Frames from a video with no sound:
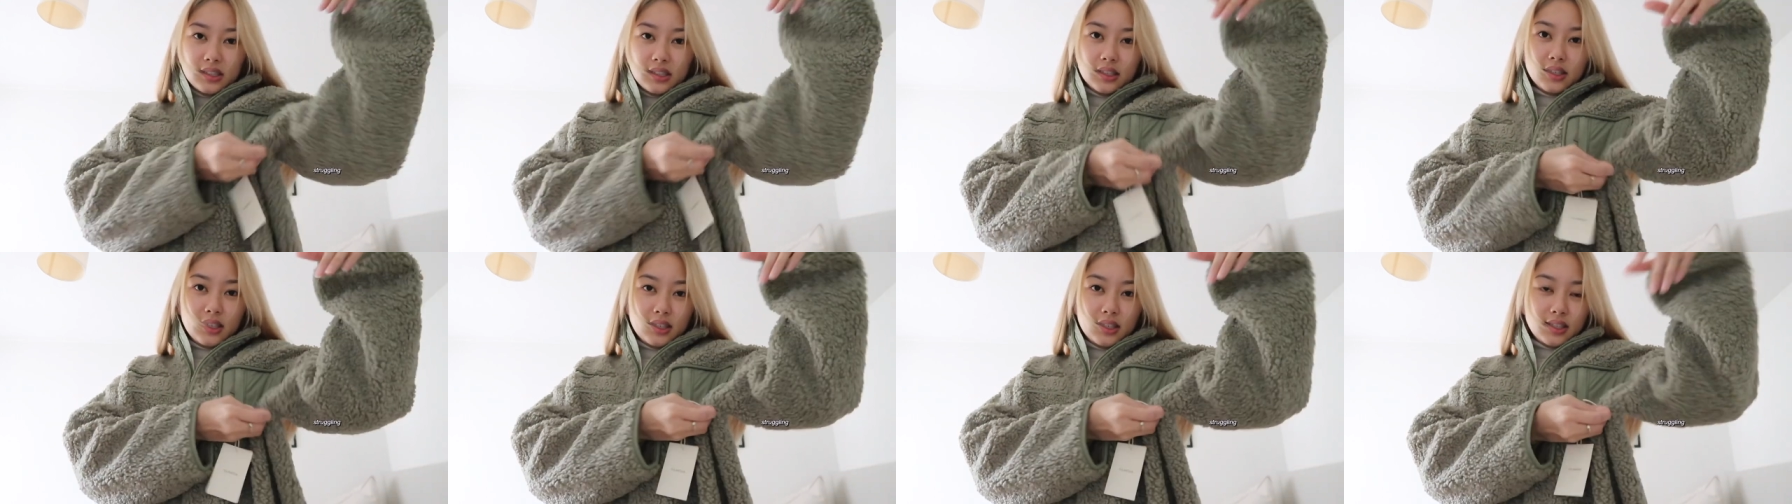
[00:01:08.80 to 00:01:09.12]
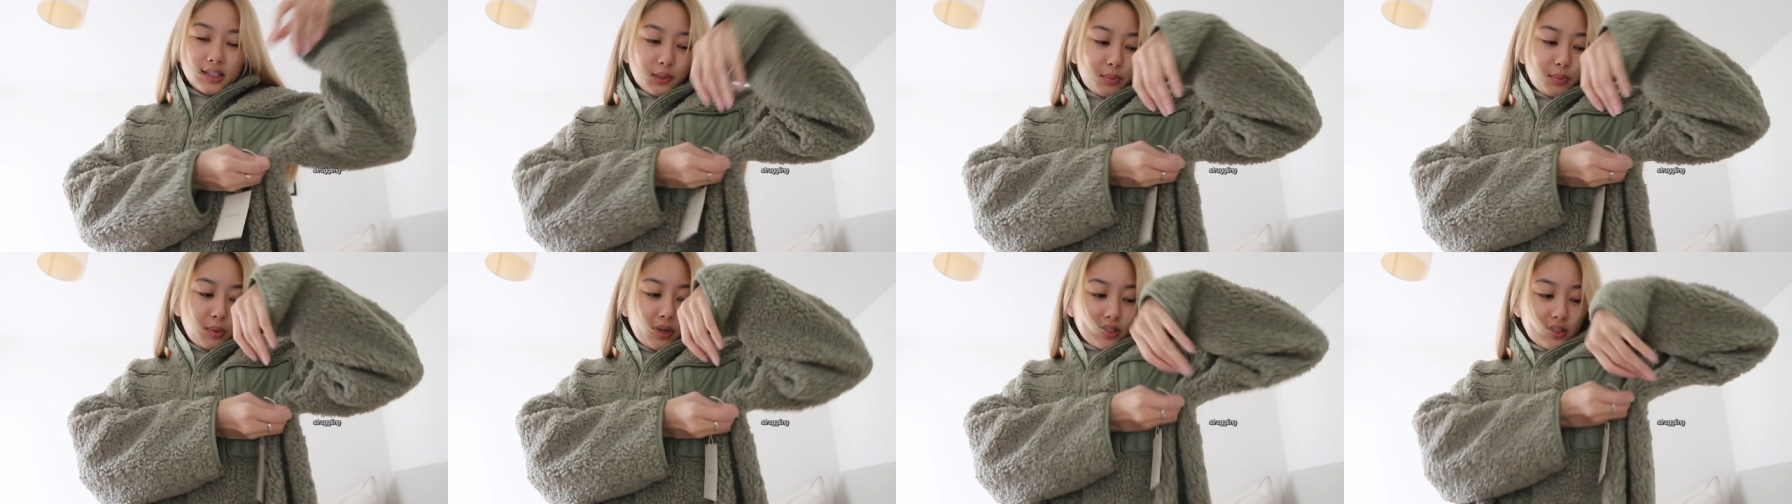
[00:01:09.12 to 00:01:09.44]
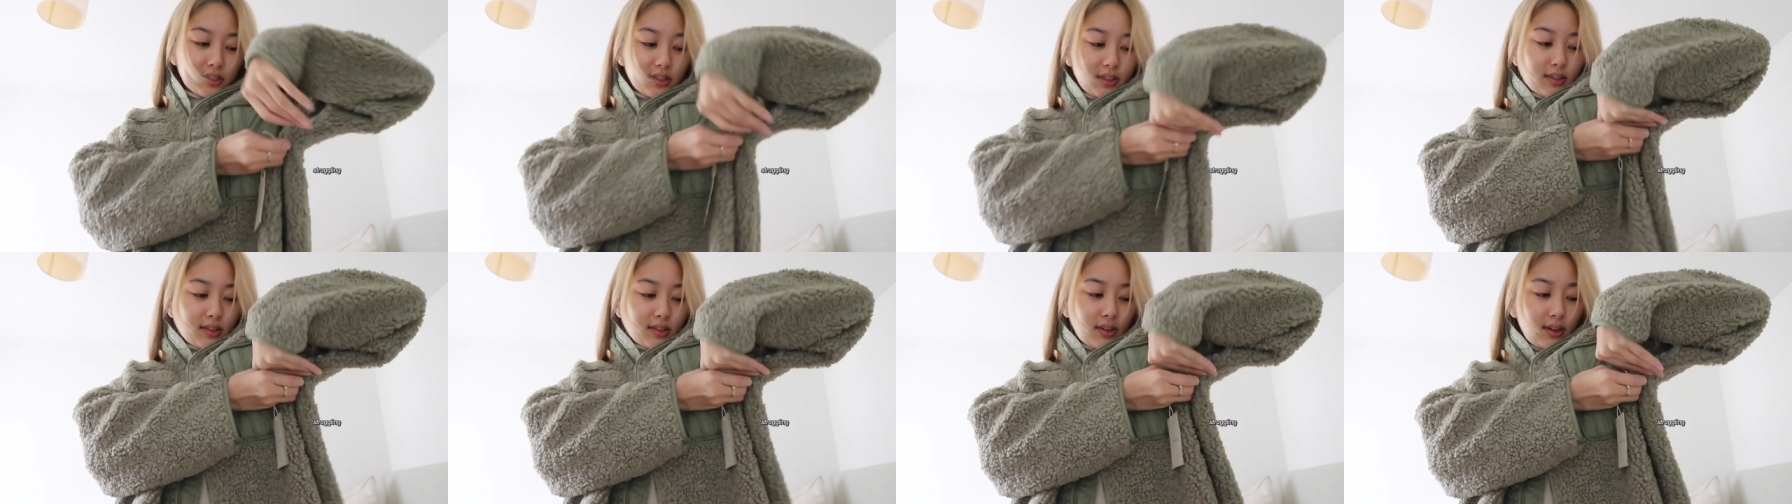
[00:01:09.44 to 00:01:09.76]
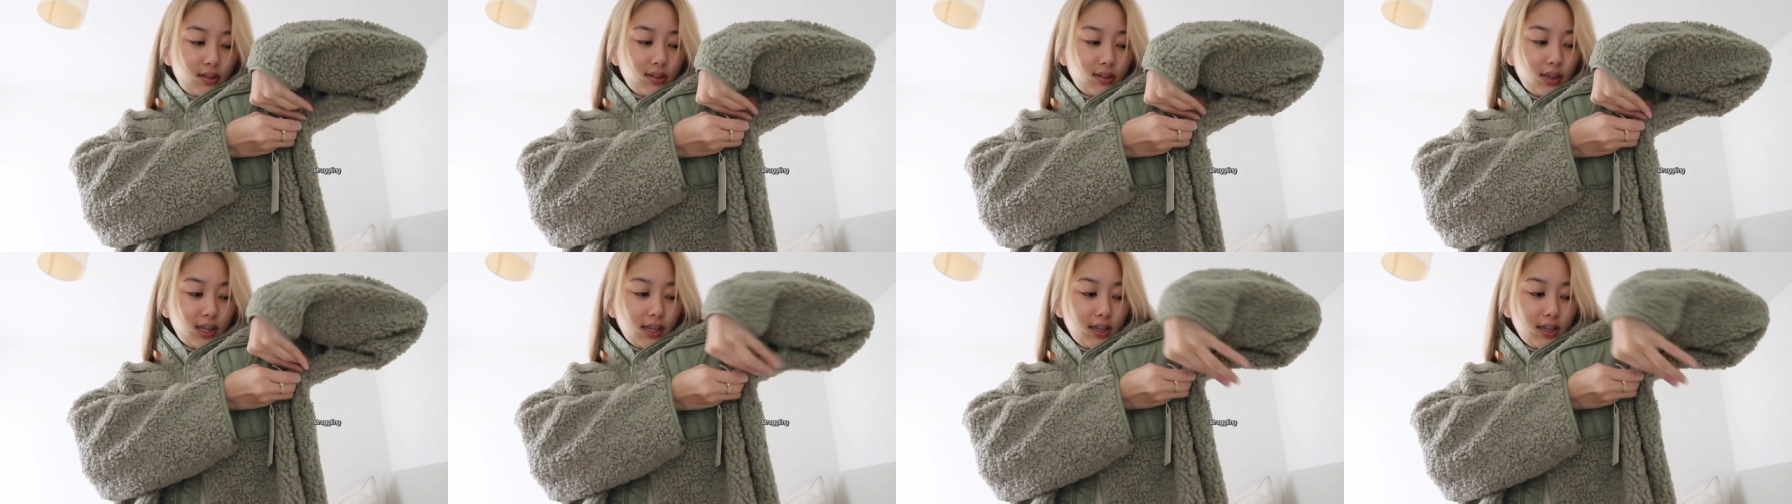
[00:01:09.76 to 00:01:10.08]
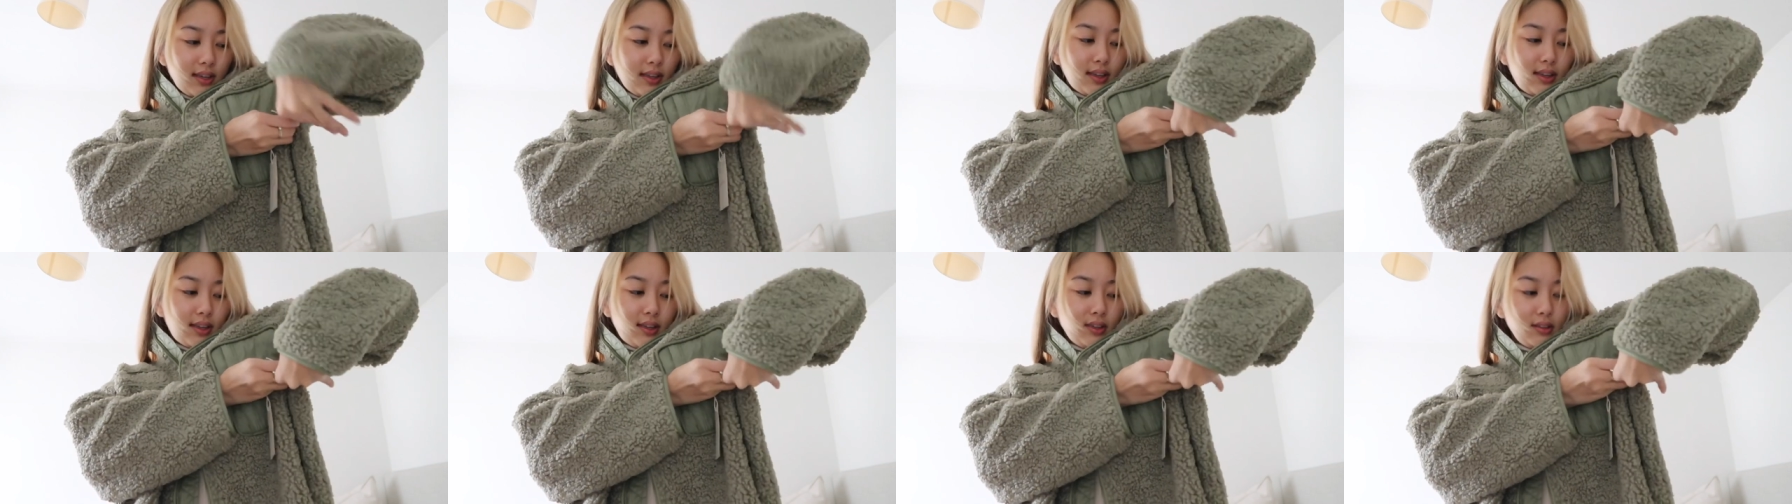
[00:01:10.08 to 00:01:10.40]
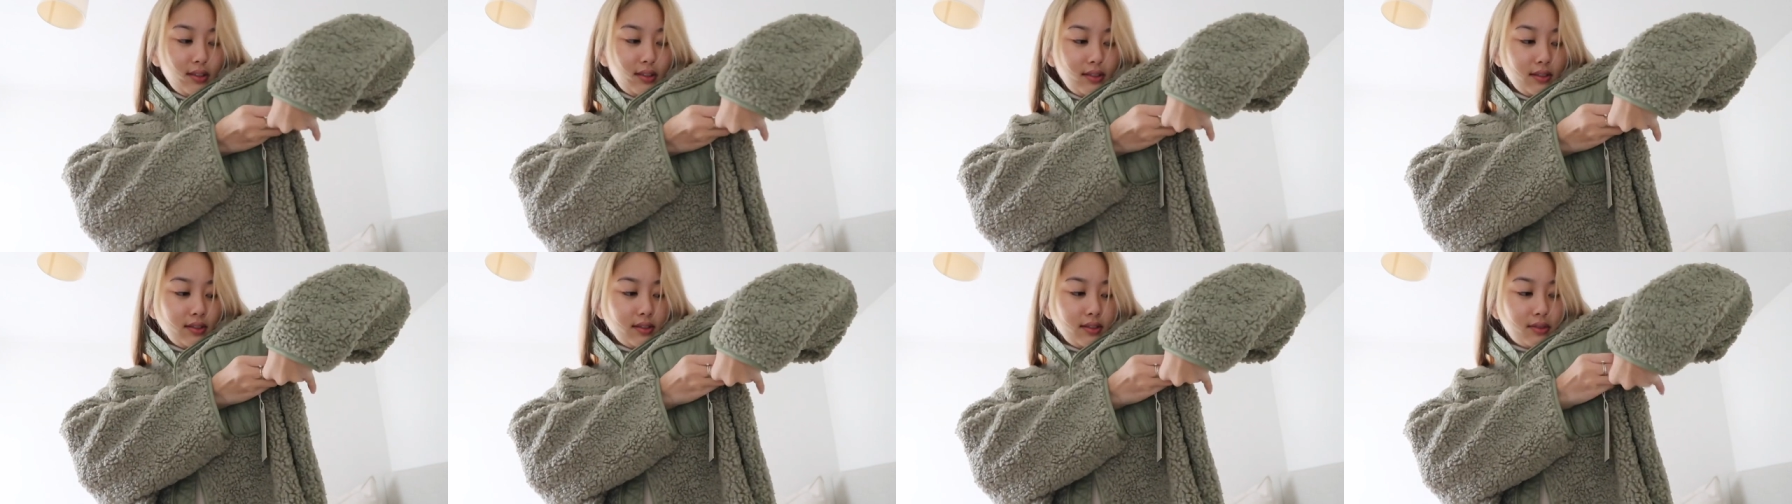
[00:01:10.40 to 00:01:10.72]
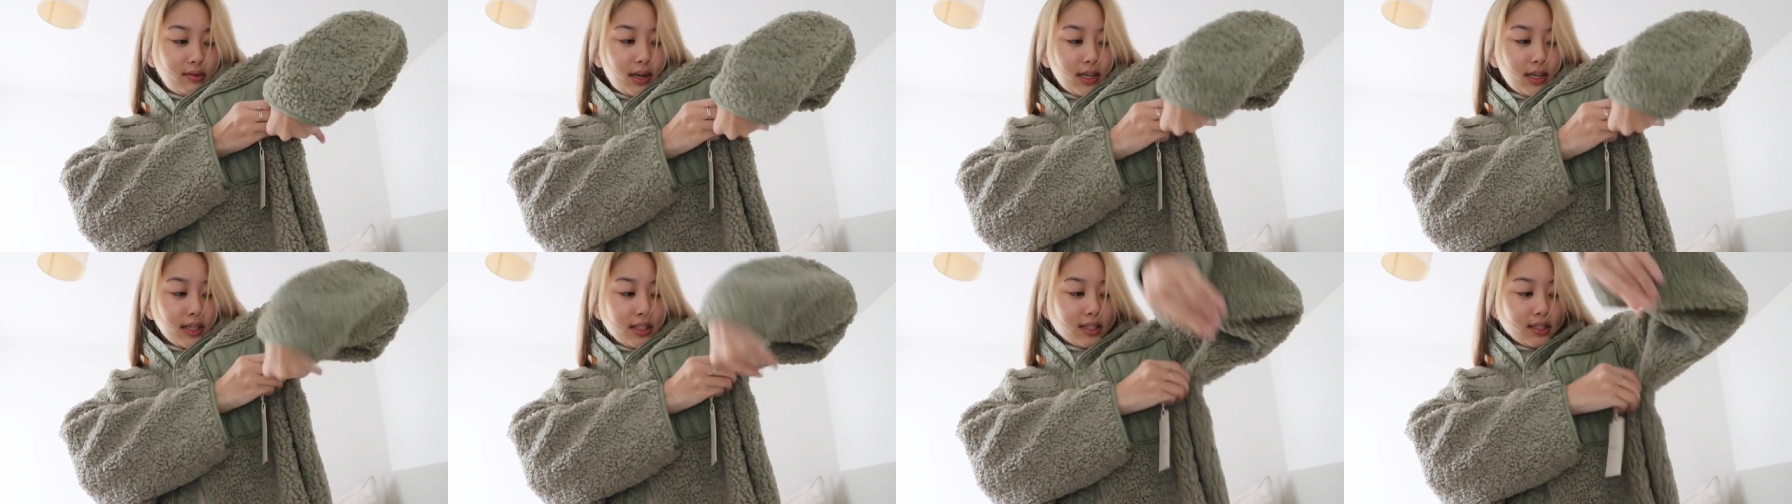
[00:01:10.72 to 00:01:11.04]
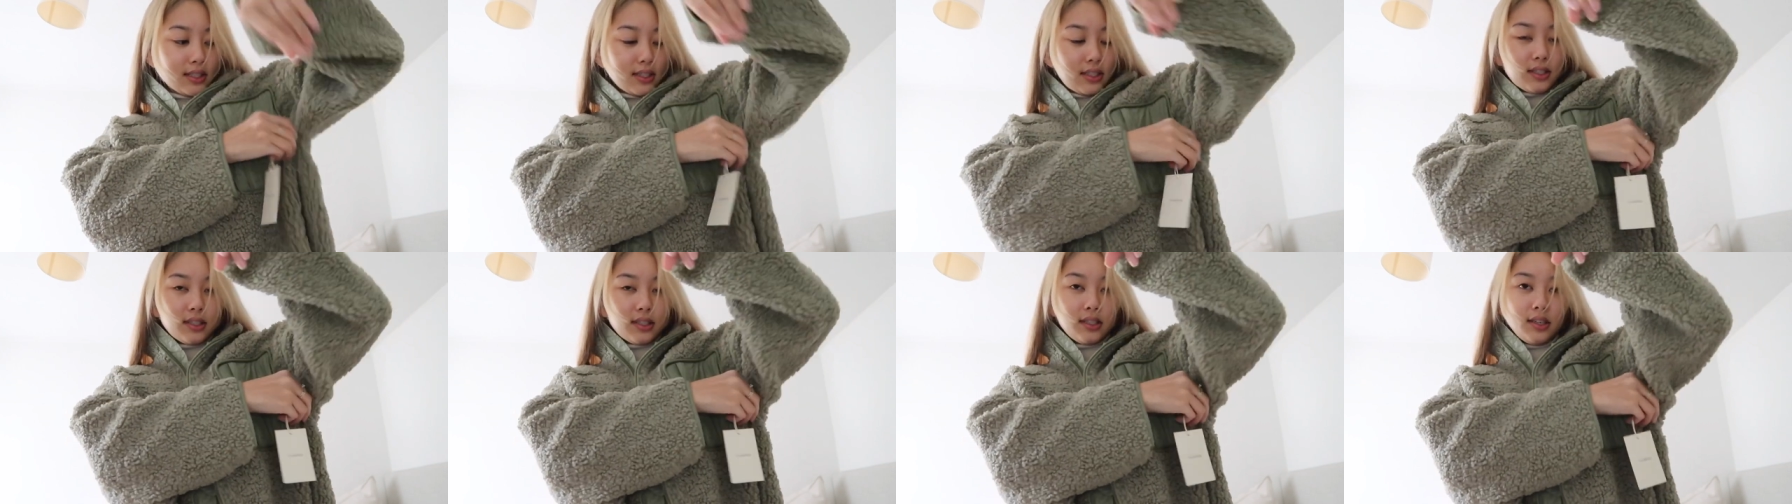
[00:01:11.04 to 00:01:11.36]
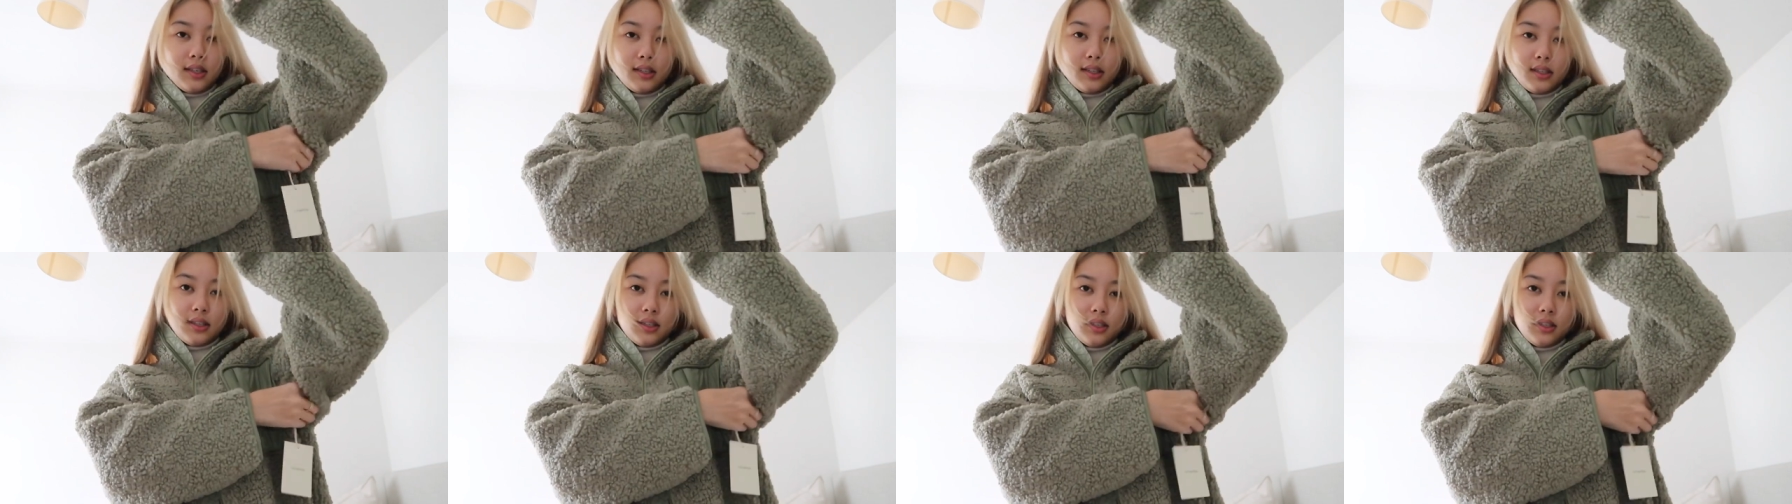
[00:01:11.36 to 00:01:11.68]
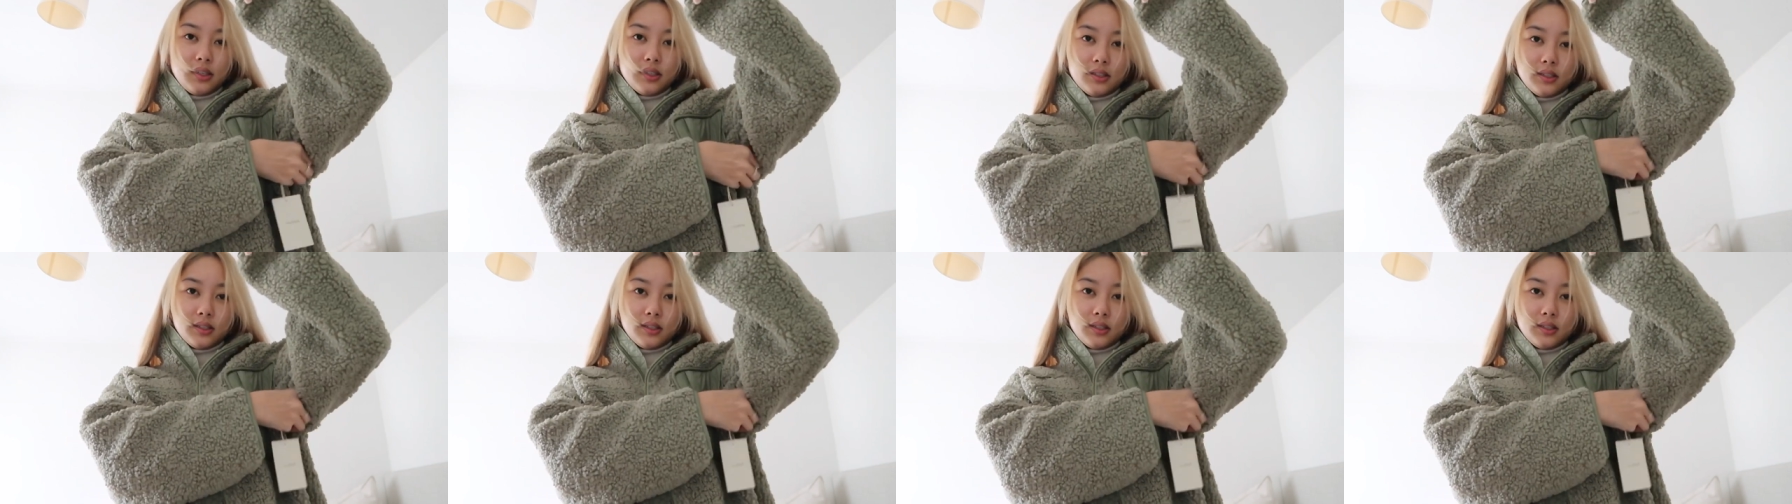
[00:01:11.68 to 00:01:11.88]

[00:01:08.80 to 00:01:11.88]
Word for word: uh, sponsored clothing. Why is it stuck?